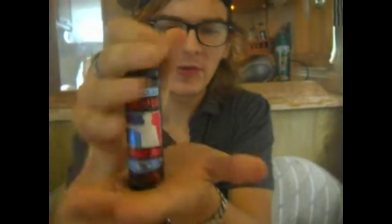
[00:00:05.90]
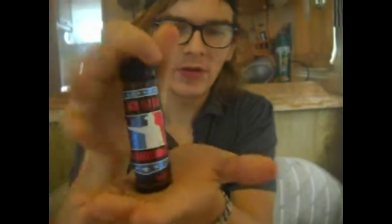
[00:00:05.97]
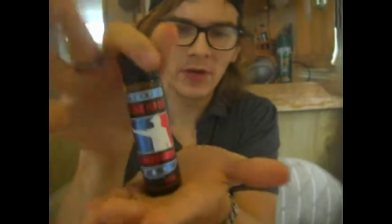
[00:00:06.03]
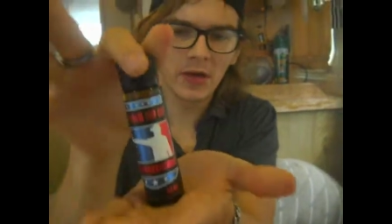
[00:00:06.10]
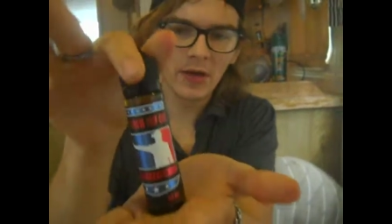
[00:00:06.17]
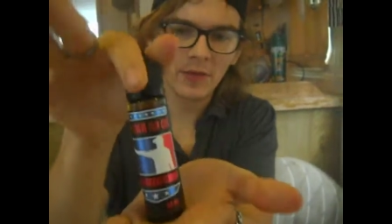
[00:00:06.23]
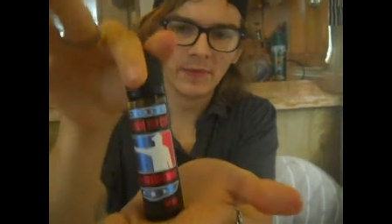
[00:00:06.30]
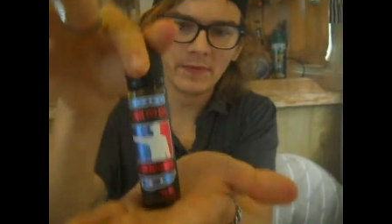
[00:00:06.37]

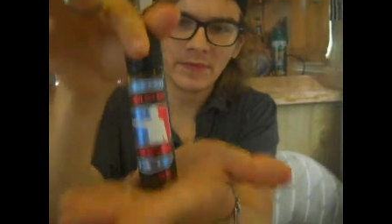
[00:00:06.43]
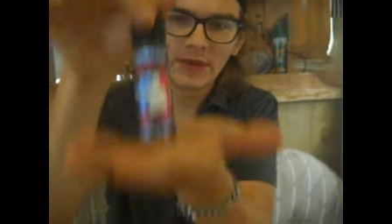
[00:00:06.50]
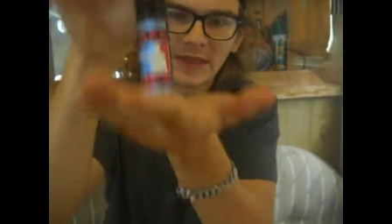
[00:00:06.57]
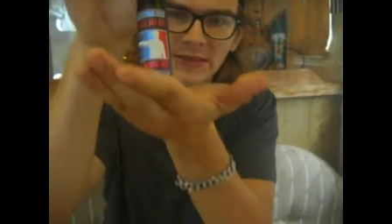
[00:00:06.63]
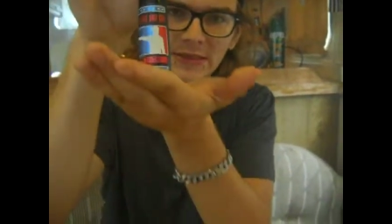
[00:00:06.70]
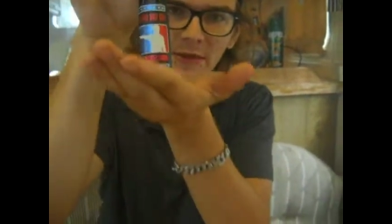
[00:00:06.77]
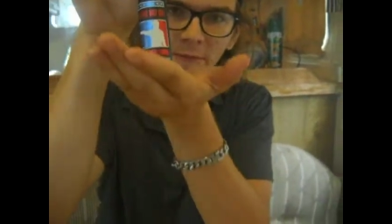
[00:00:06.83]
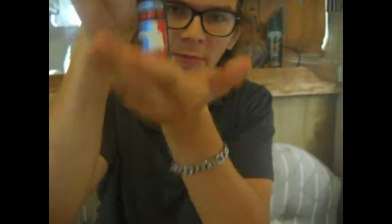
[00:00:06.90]
Club. This
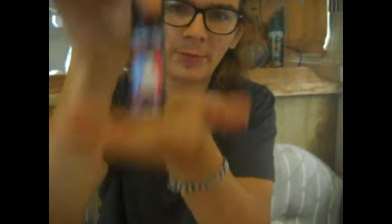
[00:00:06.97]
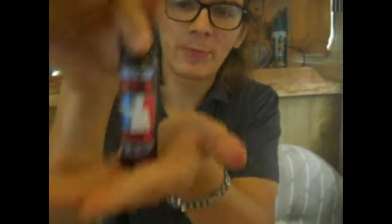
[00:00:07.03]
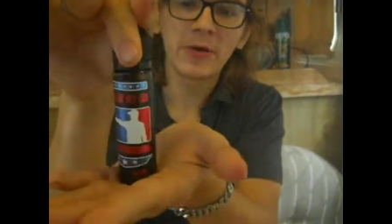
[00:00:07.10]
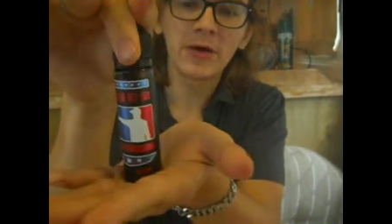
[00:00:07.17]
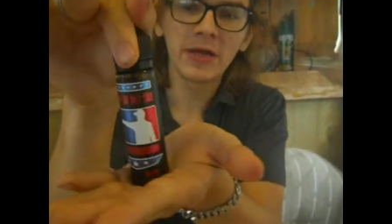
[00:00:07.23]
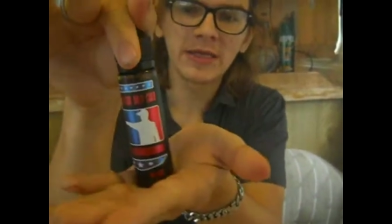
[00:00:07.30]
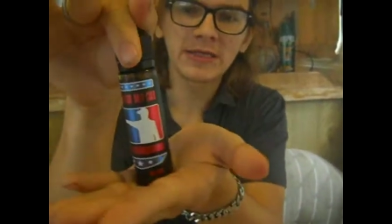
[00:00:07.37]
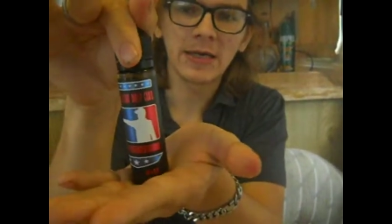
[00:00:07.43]
is a
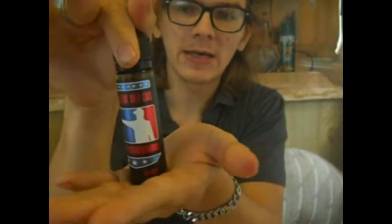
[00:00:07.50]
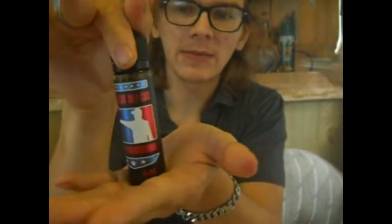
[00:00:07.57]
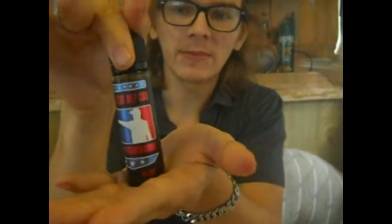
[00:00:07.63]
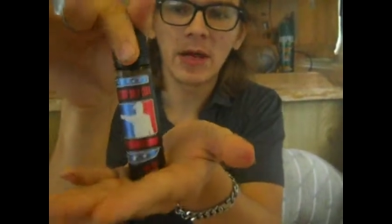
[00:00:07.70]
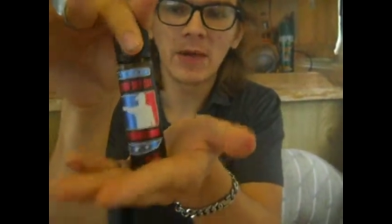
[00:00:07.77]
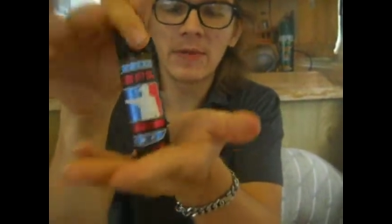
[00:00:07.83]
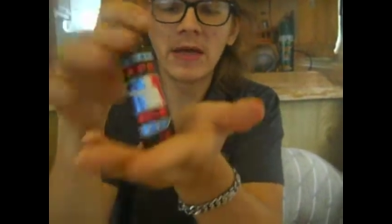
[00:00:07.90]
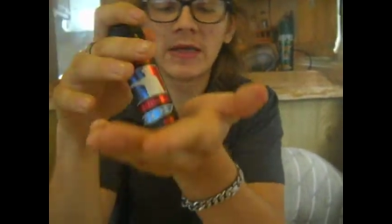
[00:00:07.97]
pretty exciting
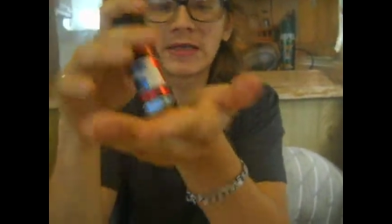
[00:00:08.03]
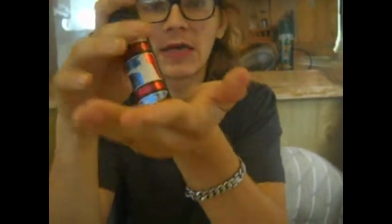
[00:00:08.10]
about me because